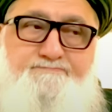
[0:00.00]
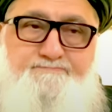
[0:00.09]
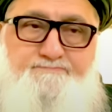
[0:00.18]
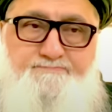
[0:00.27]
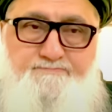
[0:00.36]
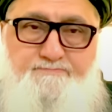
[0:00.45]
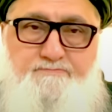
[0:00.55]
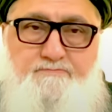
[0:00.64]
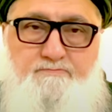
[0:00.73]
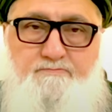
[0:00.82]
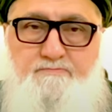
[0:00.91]

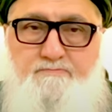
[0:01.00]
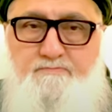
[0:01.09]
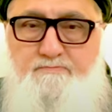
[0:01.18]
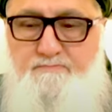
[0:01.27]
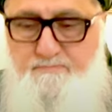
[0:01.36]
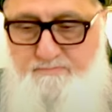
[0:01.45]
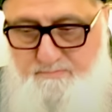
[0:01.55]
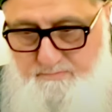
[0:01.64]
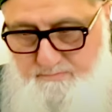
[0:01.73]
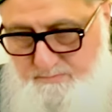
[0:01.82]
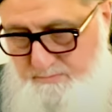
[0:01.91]

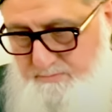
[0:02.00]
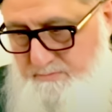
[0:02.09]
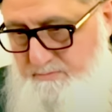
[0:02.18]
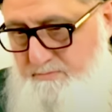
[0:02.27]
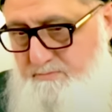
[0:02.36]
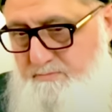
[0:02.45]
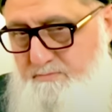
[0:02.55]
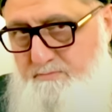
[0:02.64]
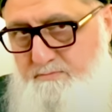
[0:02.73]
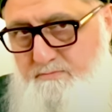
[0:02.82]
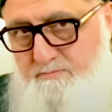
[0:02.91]

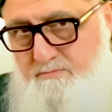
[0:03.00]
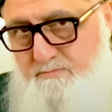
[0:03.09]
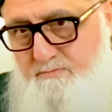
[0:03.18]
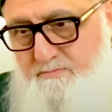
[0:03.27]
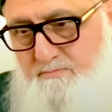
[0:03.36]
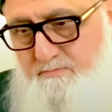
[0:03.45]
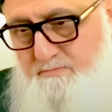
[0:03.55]
No one is speaking in this clip.